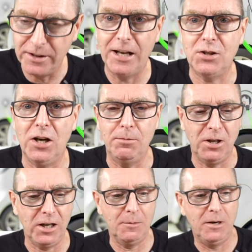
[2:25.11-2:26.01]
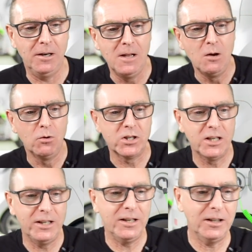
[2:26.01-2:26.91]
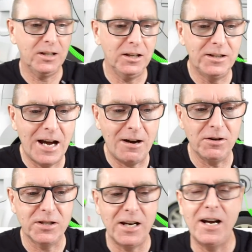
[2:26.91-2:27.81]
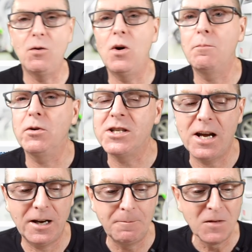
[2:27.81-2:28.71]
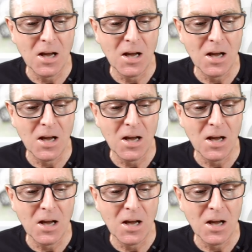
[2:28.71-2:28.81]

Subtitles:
That's what I'm talking about. We're seeing that the Dow is down 1%.